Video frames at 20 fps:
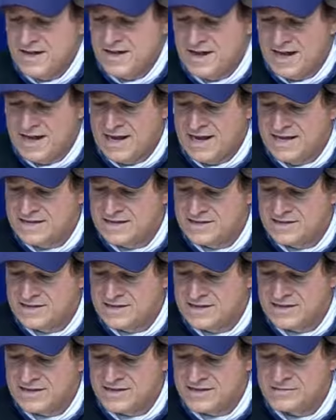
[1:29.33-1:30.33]
and
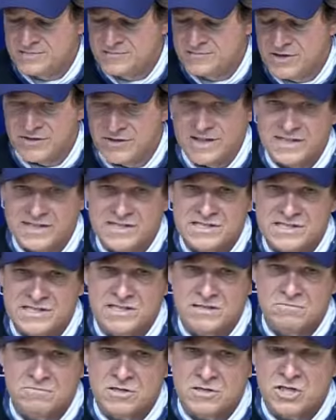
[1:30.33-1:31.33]
uh, you know that's the,
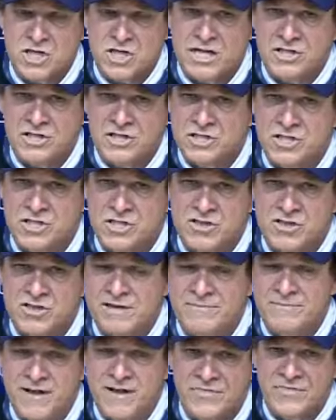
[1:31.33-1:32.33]
the challenging thing
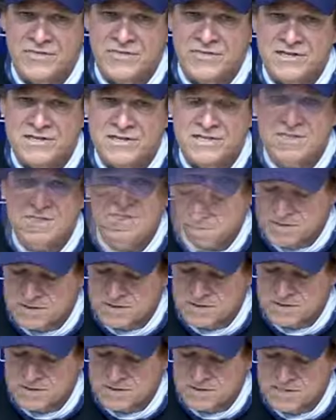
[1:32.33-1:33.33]
about this
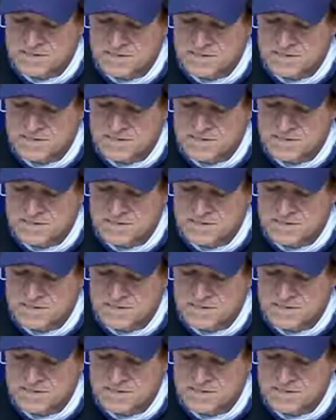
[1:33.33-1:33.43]
disease.